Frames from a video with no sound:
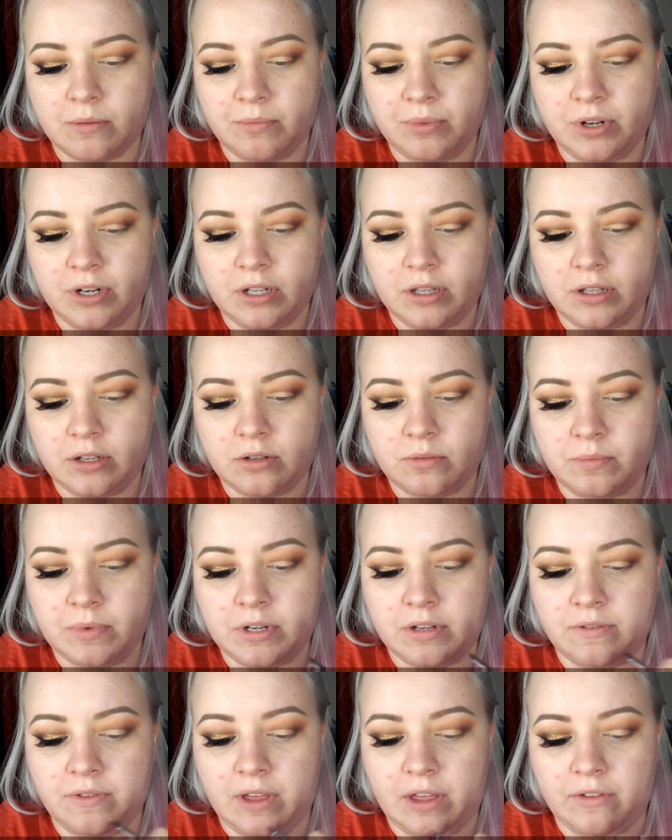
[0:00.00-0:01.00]
I'm putting a little bit
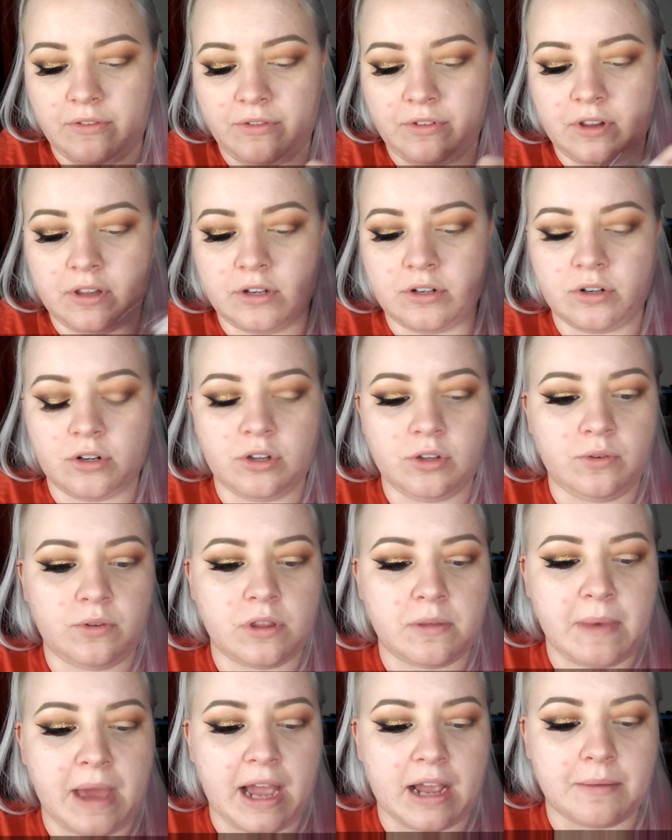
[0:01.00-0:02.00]
of e.l.f. glitter glue on
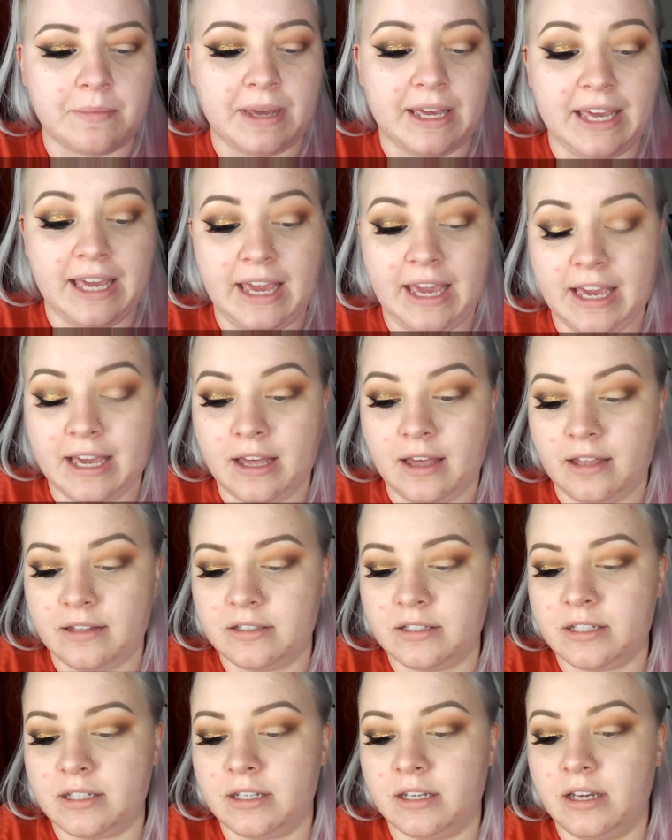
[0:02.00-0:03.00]
the back of my
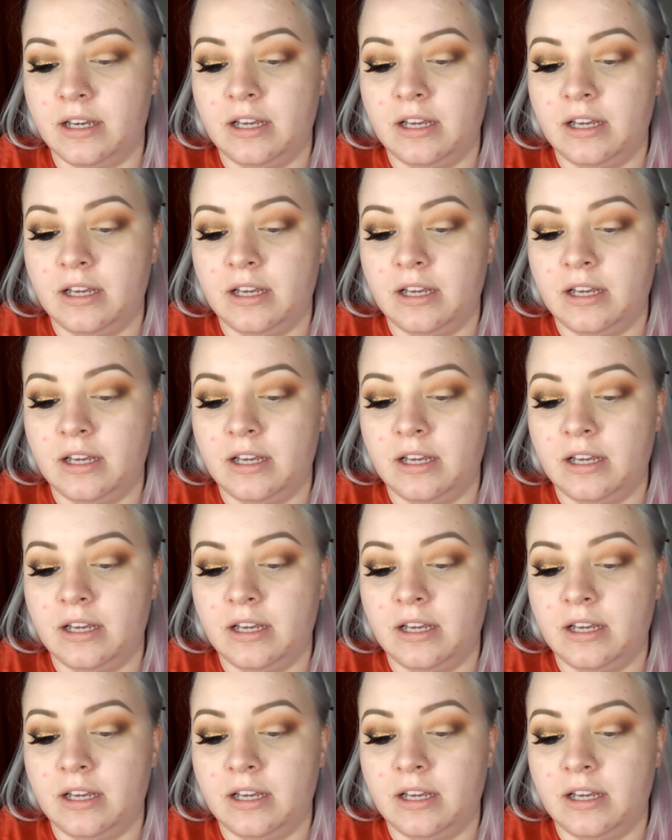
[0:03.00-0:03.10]
hand.